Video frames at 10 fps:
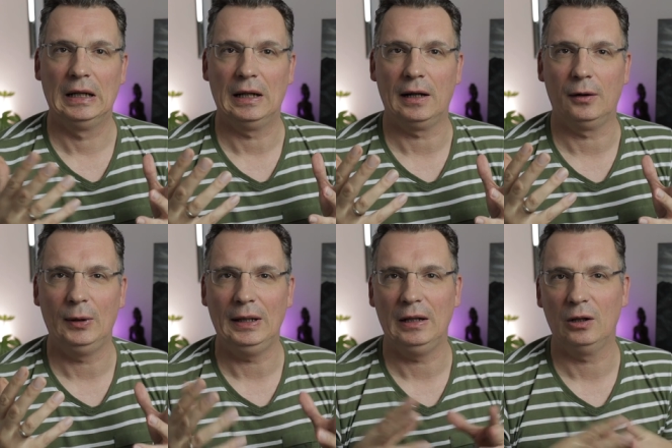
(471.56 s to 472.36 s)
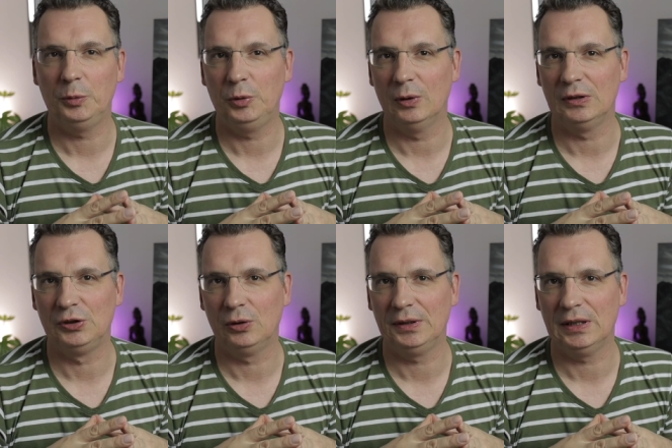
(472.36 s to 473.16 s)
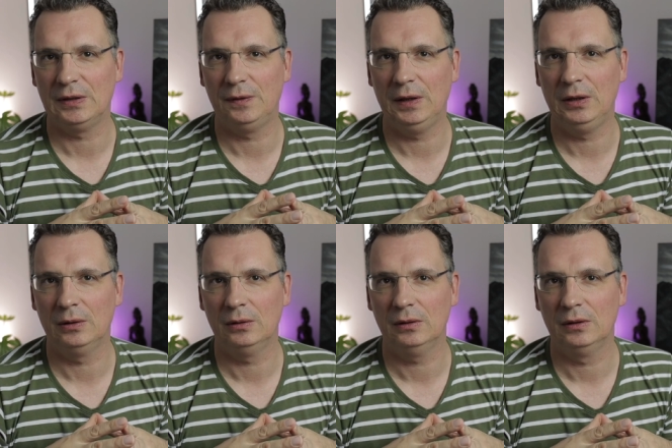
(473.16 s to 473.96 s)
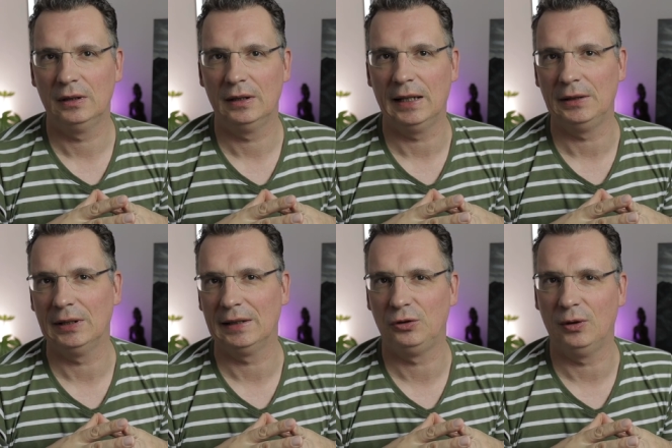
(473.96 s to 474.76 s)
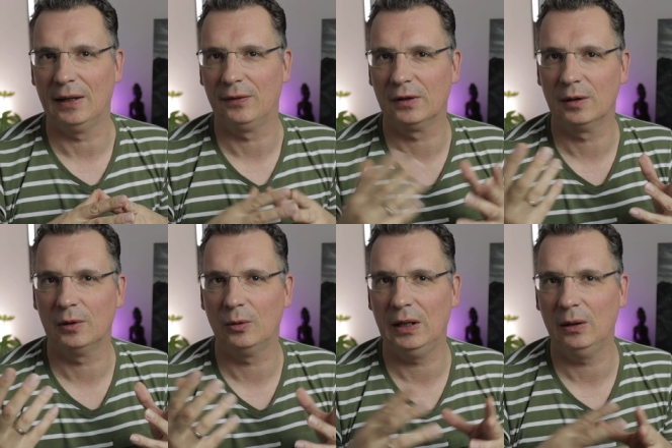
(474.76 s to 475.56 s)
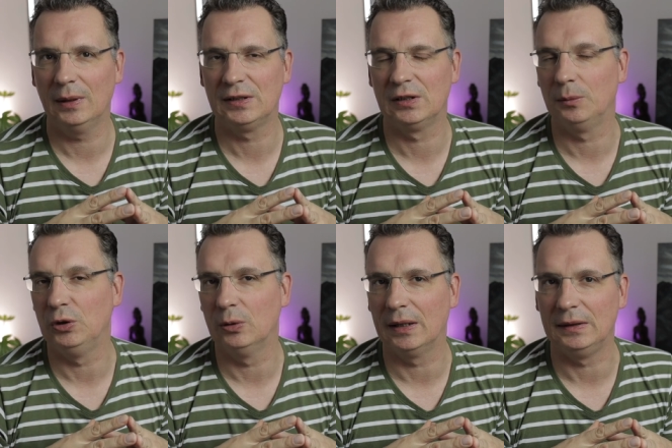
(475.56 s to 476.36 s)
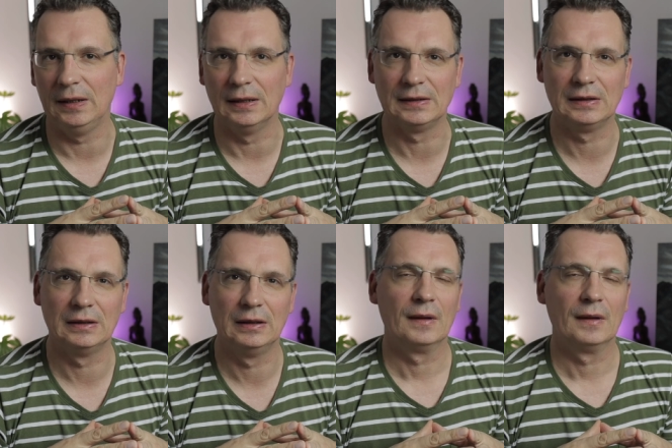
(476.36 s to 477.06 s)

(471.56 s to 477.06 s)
I really hope you enjoyed this video and that you have come away with some new ideas.